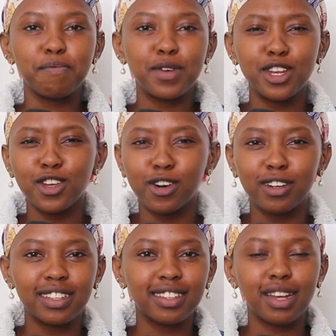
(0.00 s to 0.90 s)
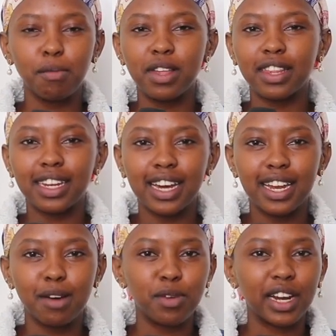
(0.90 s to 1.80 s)
Minions, Dabby and the
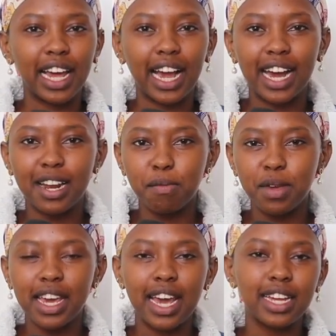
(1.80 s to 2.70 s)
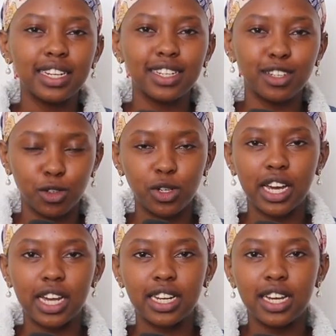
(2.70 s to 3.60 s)
Dead, Umbrella Academy, and You
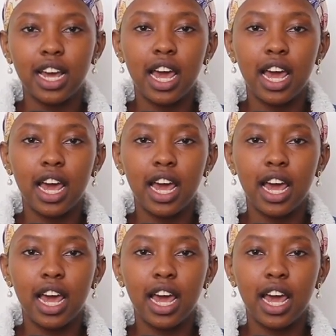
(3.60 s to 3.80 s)
Again.